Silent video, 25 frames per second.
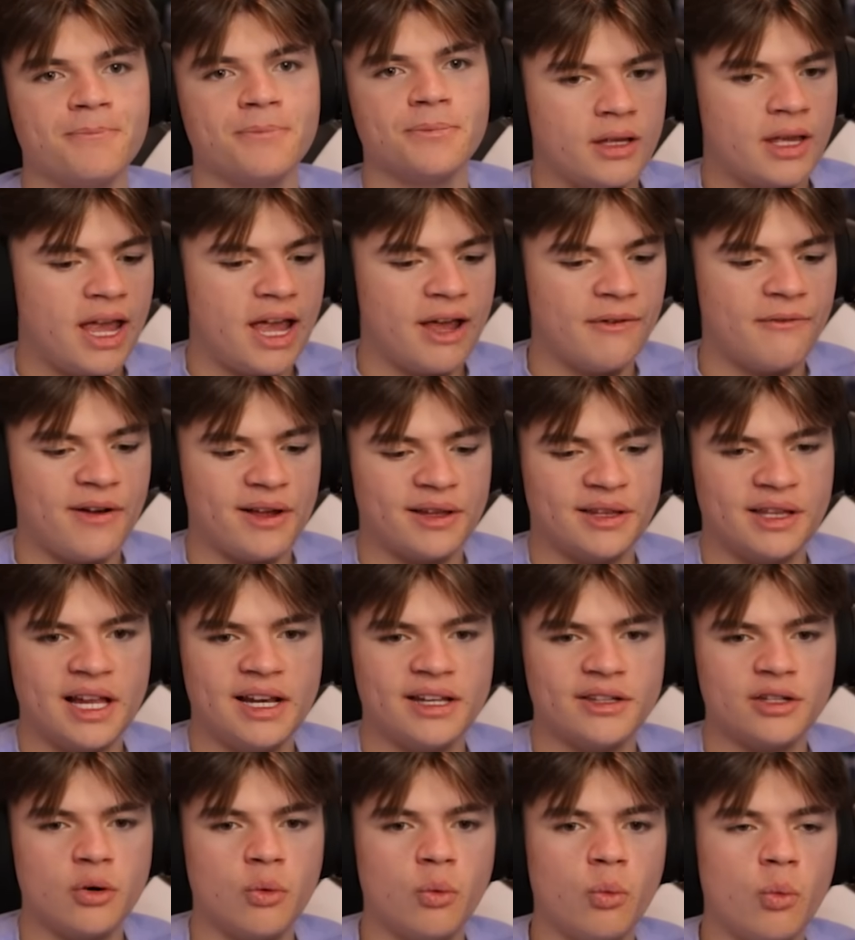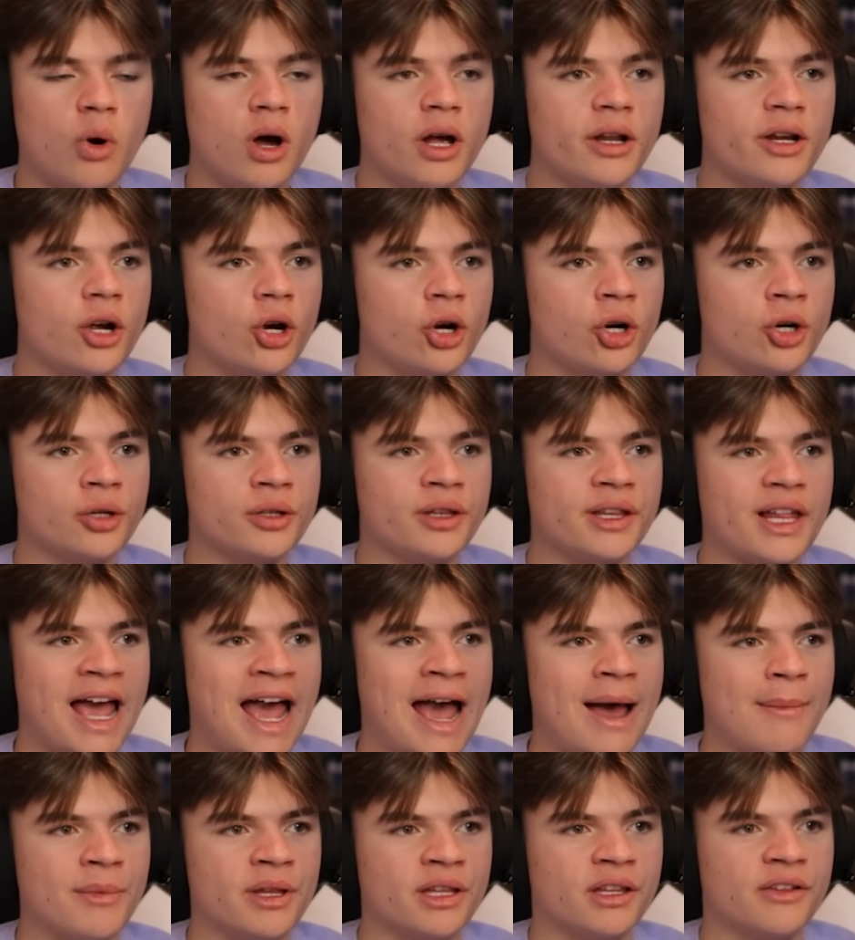Okay, if I set it to one Earth's
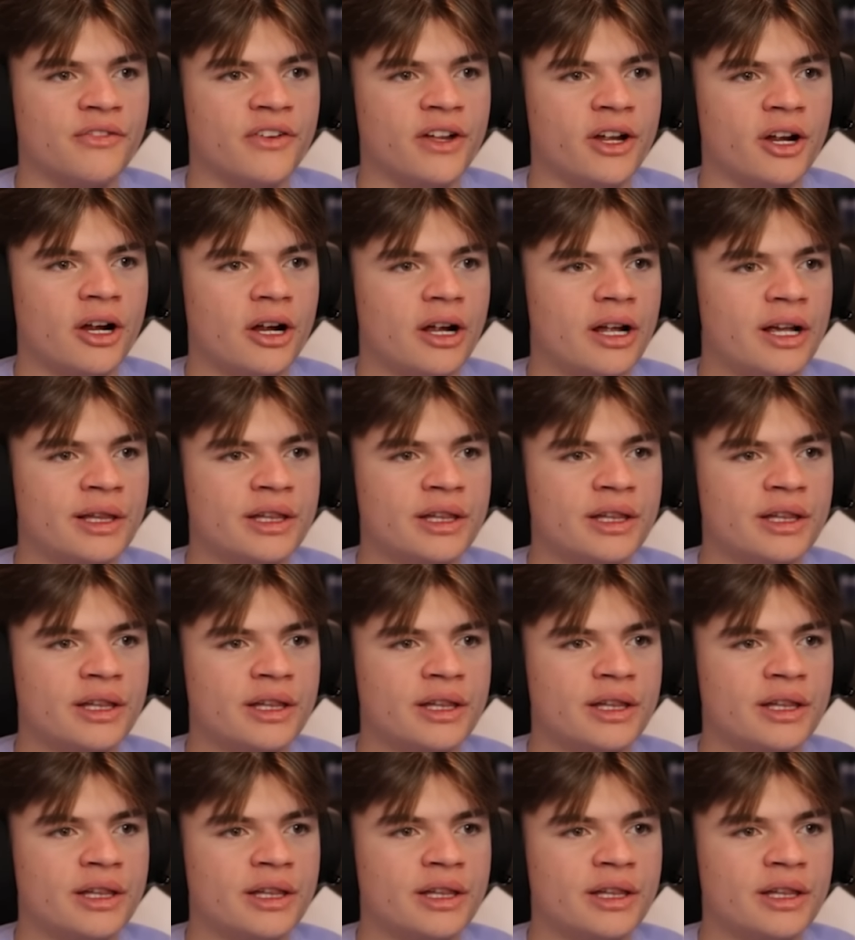atmosphere,